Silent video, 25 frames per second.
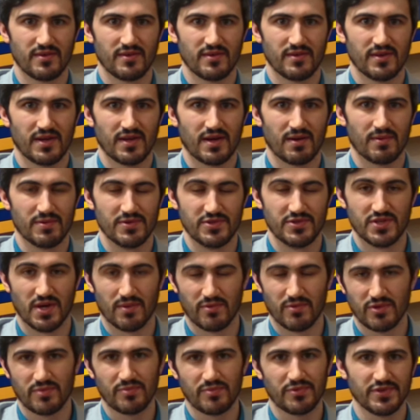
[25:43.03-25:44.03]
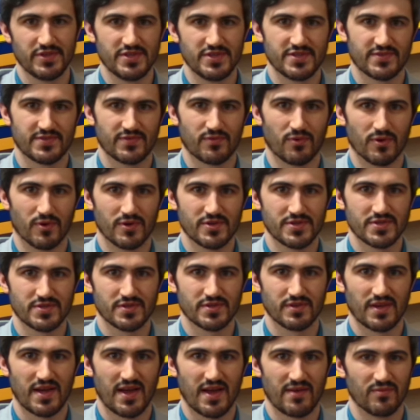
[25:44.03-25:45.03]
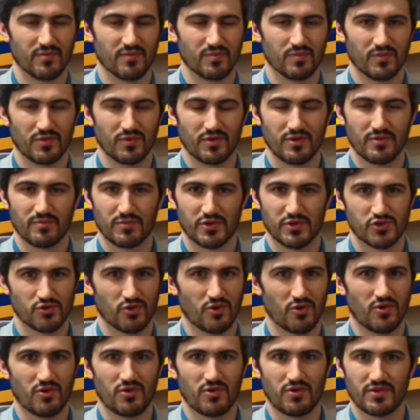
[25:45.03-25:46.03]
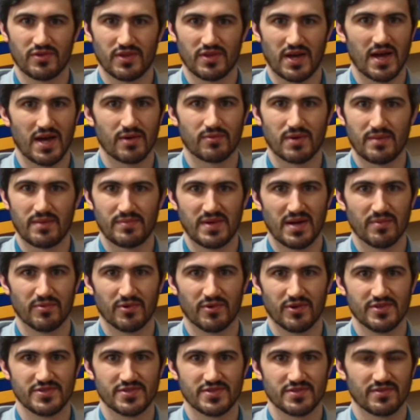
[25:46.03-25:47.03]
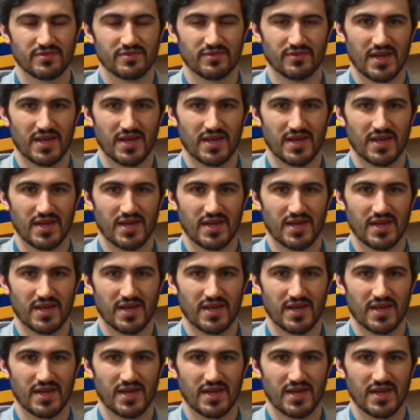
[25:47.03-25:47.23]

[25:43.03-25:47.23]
I would double the police force, have them patrol the high crime neighborhoods,